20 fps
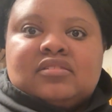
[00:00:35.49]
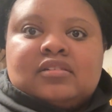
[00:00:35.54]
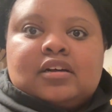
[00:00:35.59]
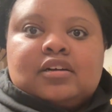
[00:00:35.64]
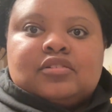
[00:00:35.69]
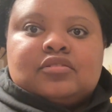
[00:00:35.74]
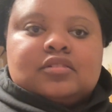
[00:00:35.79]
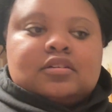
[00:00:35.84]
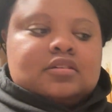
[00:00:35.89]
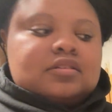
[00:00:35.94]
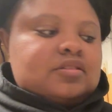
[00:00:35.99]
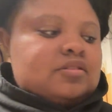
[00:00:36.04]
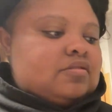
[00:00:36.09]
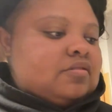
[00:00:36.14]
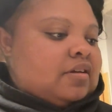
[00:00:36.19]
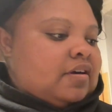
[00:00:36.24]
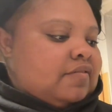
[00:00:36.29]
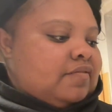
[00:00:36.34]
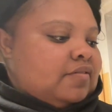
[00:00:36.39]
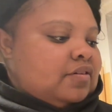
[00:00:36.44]
not do
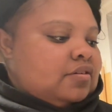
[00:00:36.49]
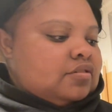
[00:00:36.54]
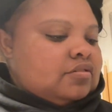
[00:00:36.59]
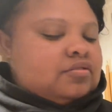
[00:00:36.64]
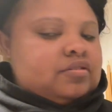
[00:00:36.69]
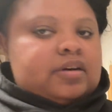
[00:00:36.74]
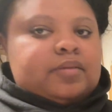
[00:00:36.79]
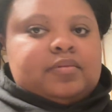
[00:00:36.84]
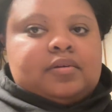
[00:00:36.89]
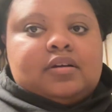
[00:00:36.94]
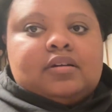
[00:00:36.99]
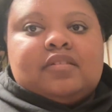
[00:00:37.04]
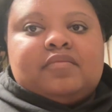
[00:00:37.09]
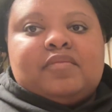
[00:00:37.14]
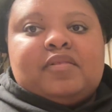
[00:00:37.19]
not fall on tripod.